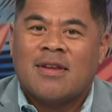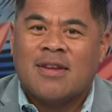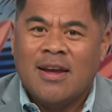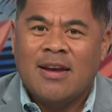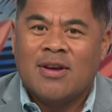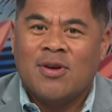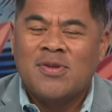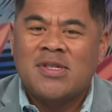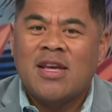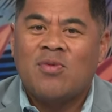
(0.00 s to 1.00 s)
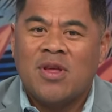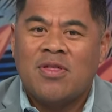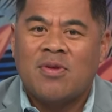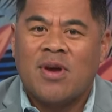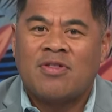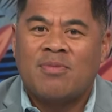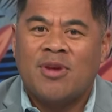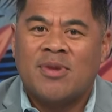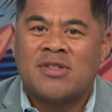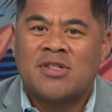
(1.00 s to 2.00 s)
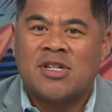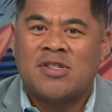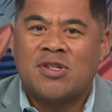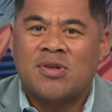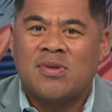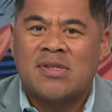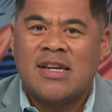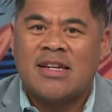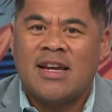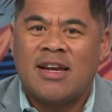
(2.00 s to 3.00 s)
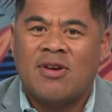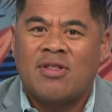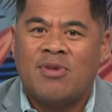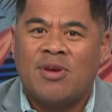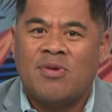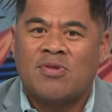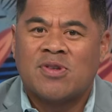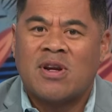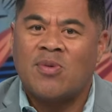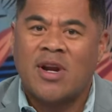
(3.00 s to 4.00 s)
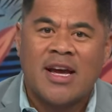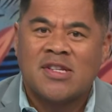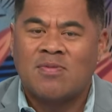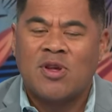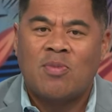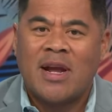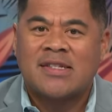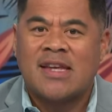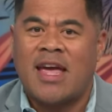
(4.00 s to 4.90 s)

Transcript: Yeah. Who's there with you at the moment? Is it just you in San Diego at the moment, or is there anyone else from the All Blacks